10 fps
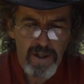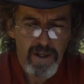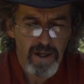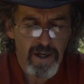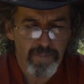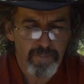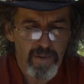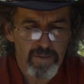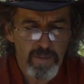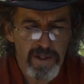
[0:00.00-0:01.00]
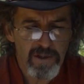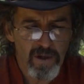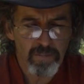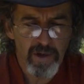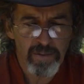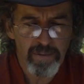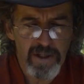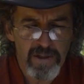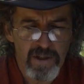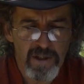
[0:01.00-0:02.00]
I'm spending time by the
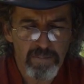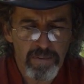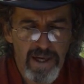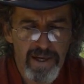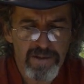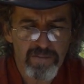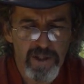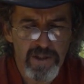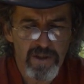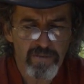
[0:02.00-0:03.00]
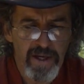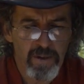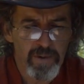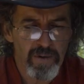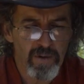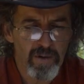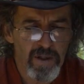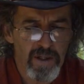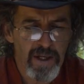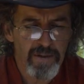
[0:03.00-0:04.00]
beach in the Playas region of Ecuador,
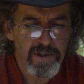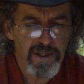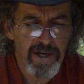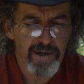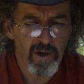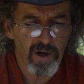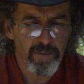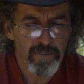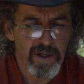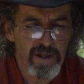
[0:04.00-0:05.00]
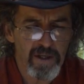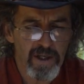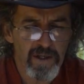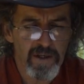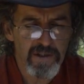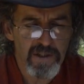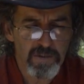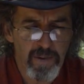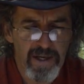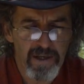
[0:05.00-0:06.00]
and the town I'm in is
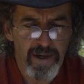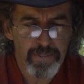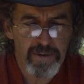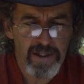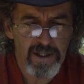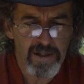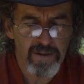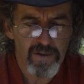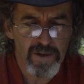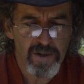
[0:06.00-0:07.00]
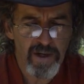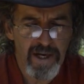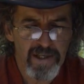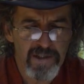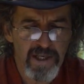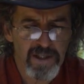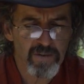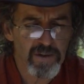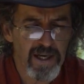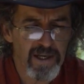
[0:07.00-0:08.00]
expanding rapidly. The terrain has
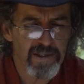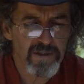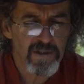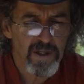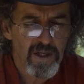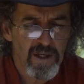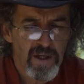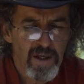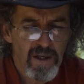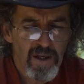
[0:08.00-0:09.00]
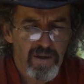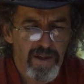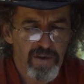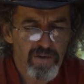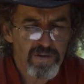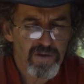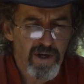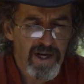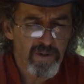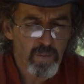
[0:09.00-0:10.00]
natural gullies that used to
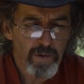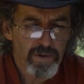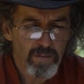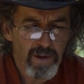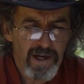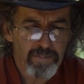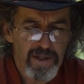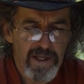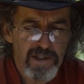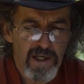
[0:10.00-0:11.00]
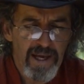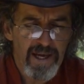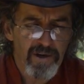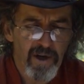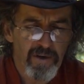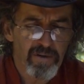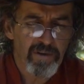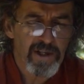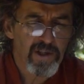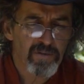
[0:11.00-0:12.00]
drain the water away, but each landowner
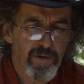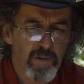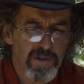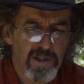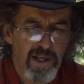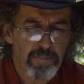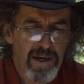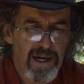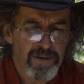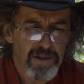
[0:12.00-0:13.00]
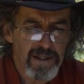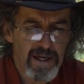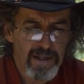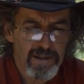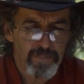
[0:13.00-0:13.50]
eventually fills in their part of the gully.